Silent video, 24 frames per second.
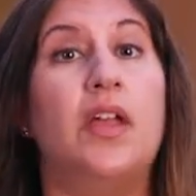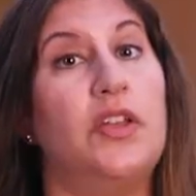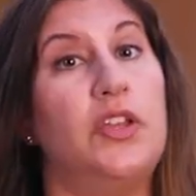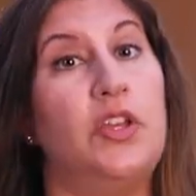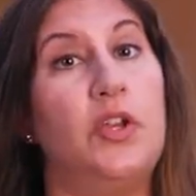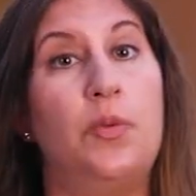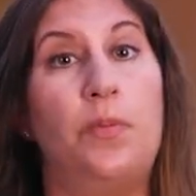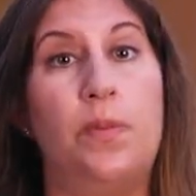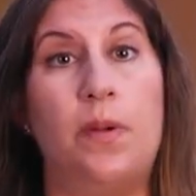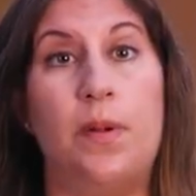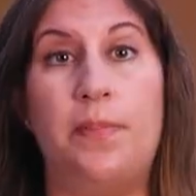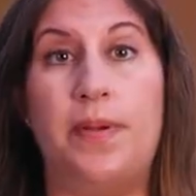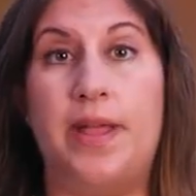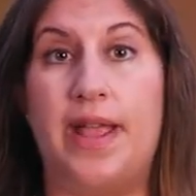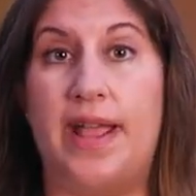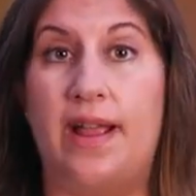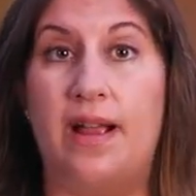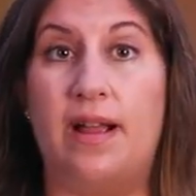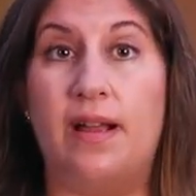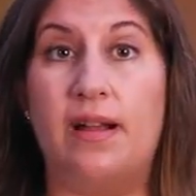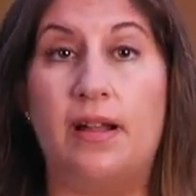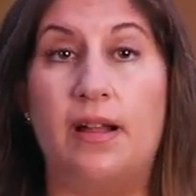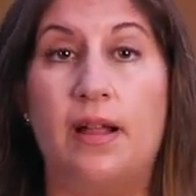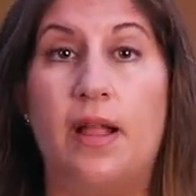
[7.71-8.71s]
You
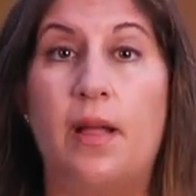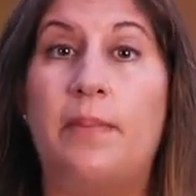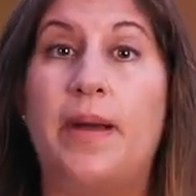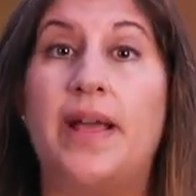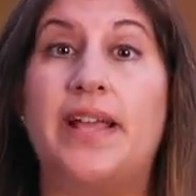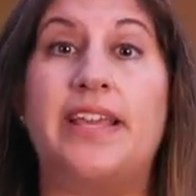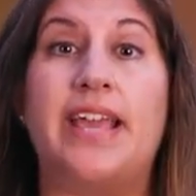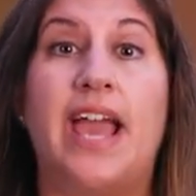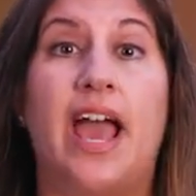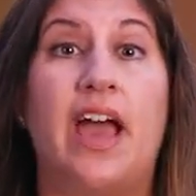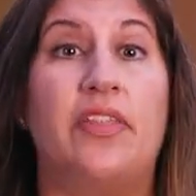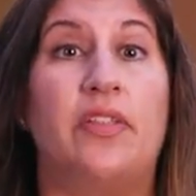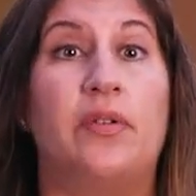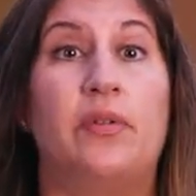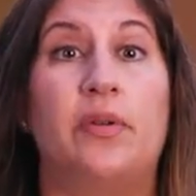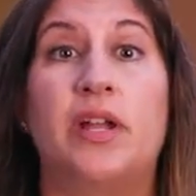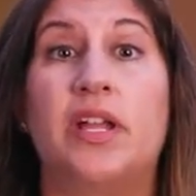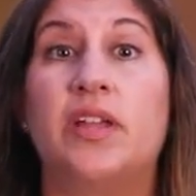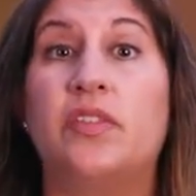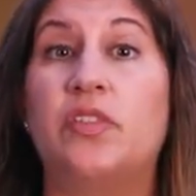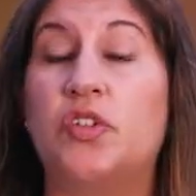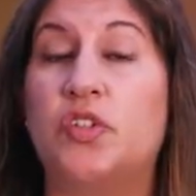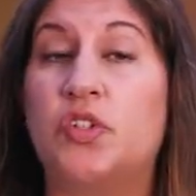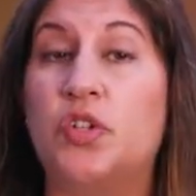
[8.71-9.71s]
prepare by
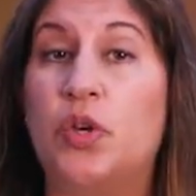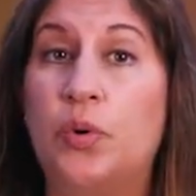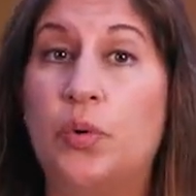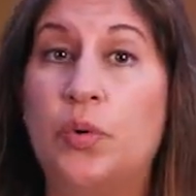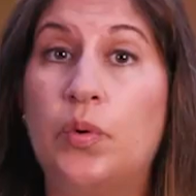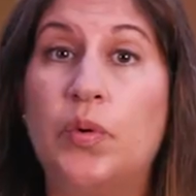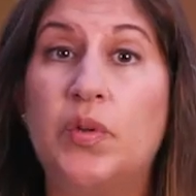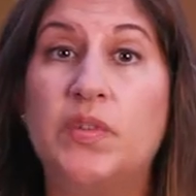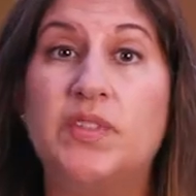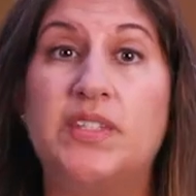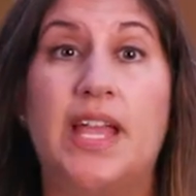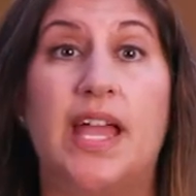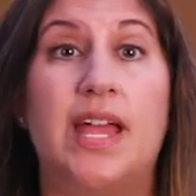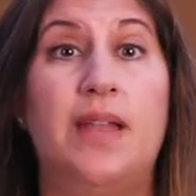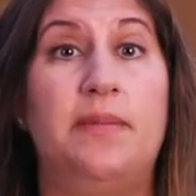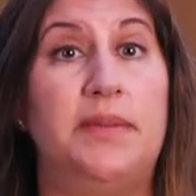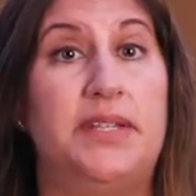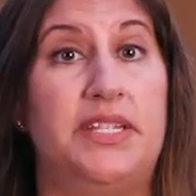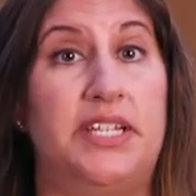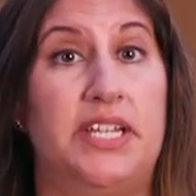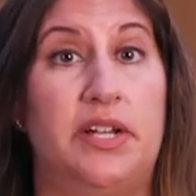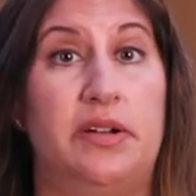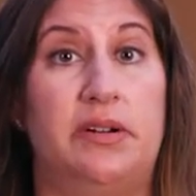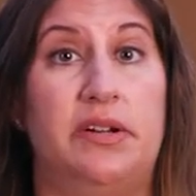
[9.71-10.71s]
gathering the tools and
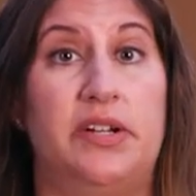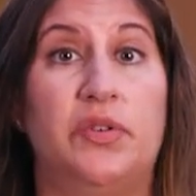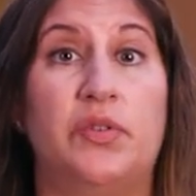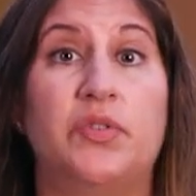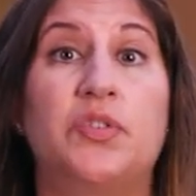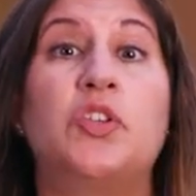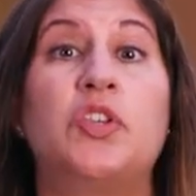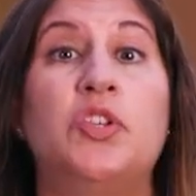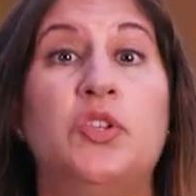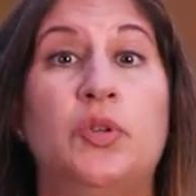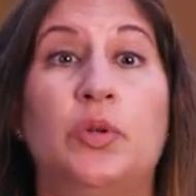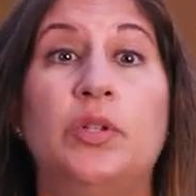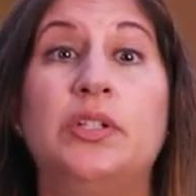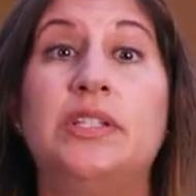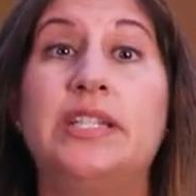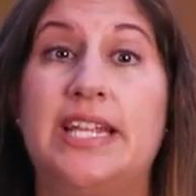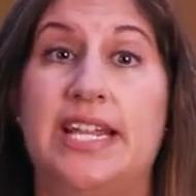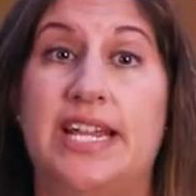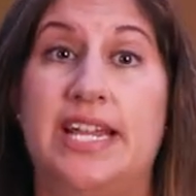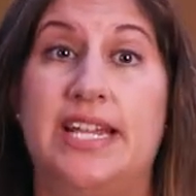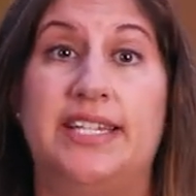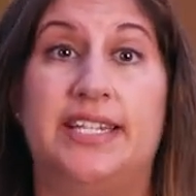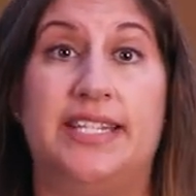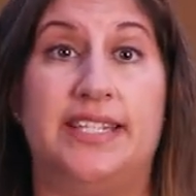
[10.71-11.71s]
materials you'll
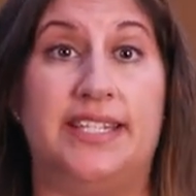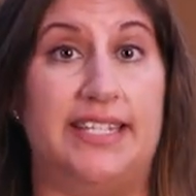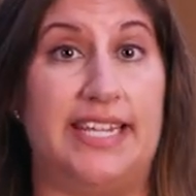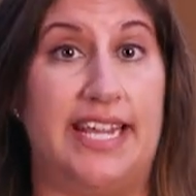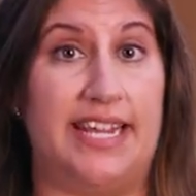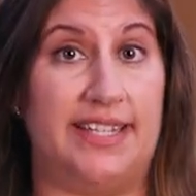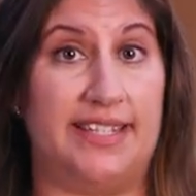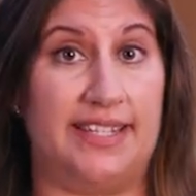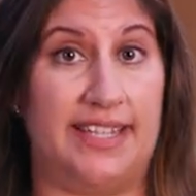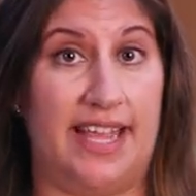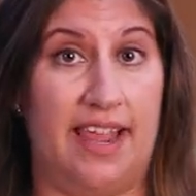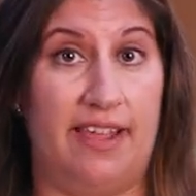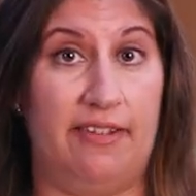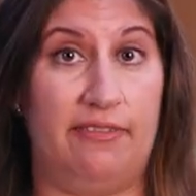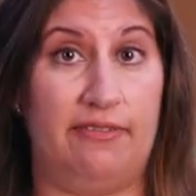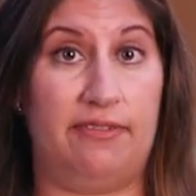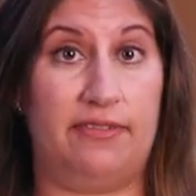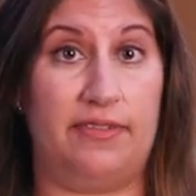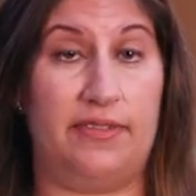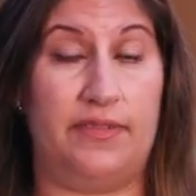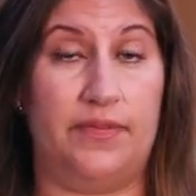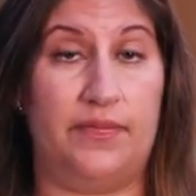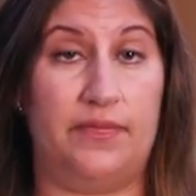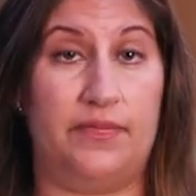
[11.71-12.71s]
need to stay safe.
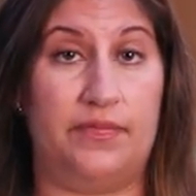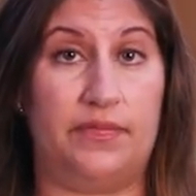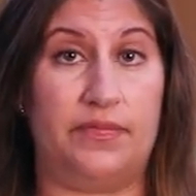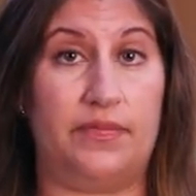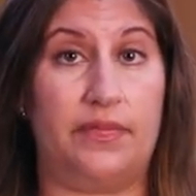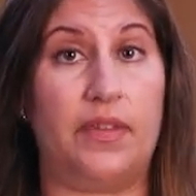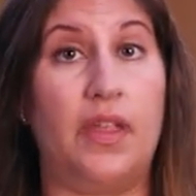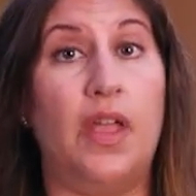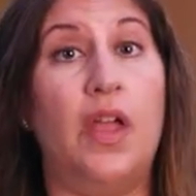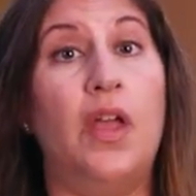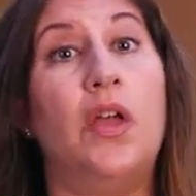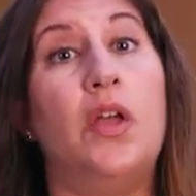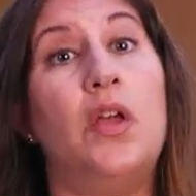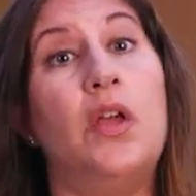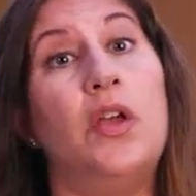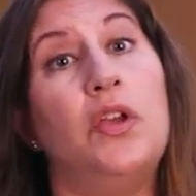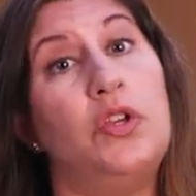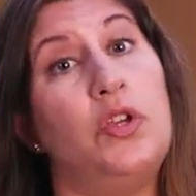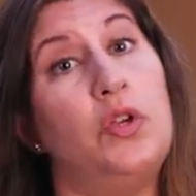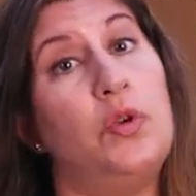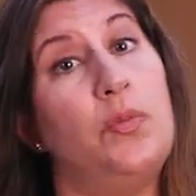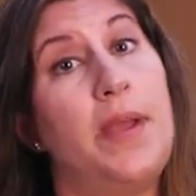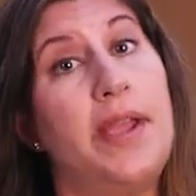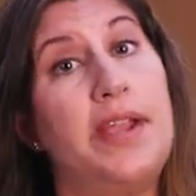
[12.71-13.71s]

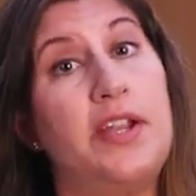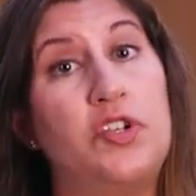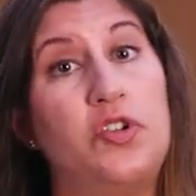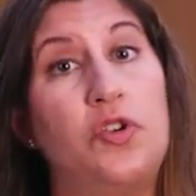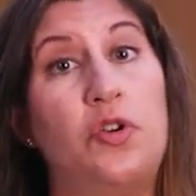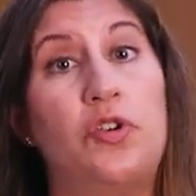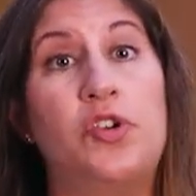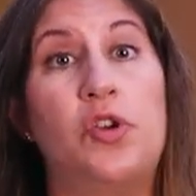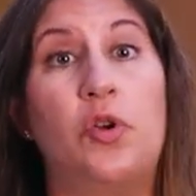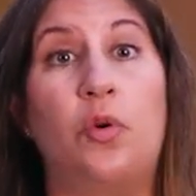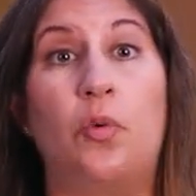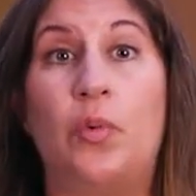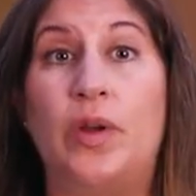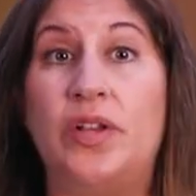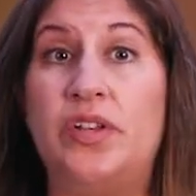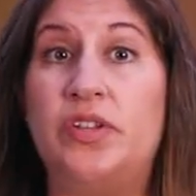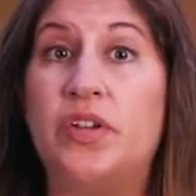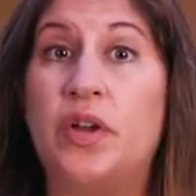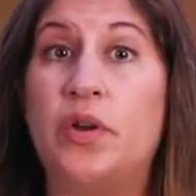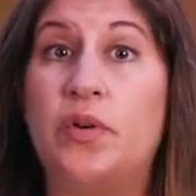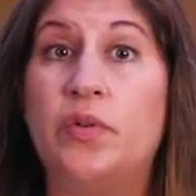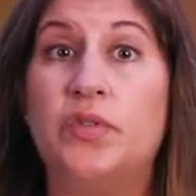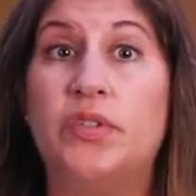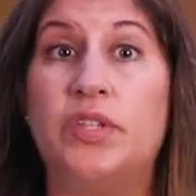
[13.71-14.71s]
You make sure your
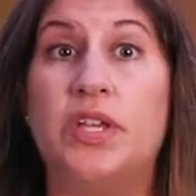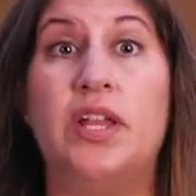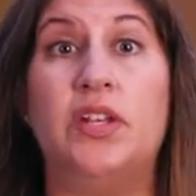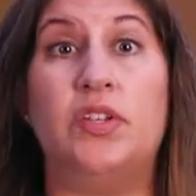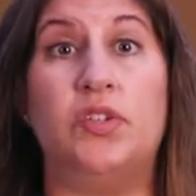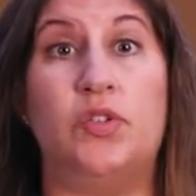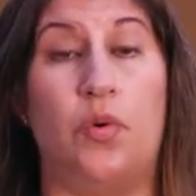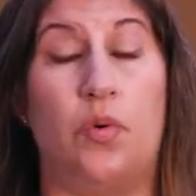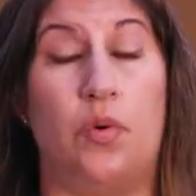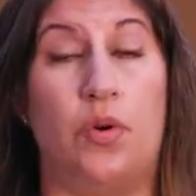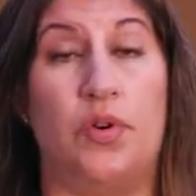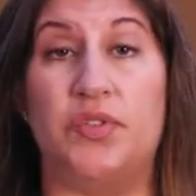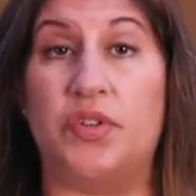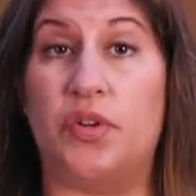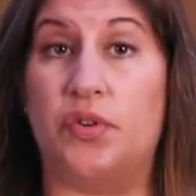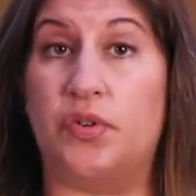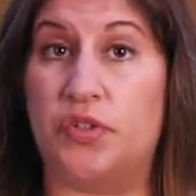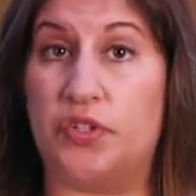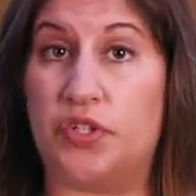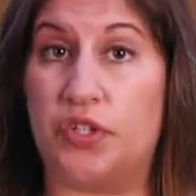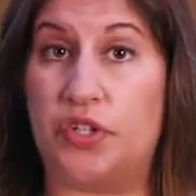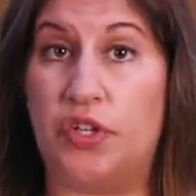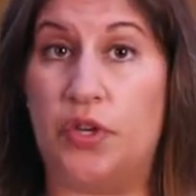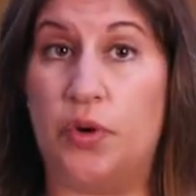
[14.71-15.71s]
windows and doors are
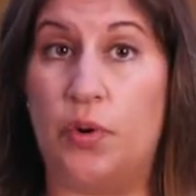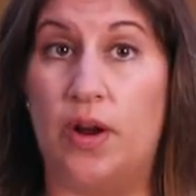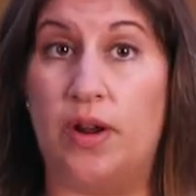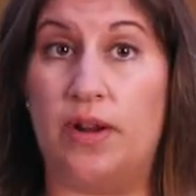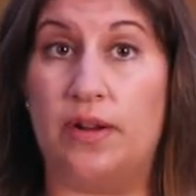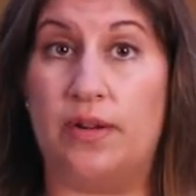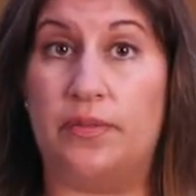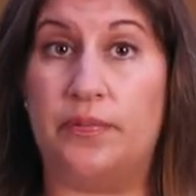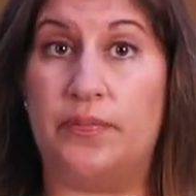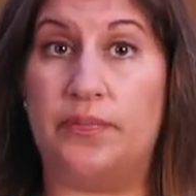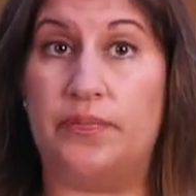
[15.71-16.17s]
secure.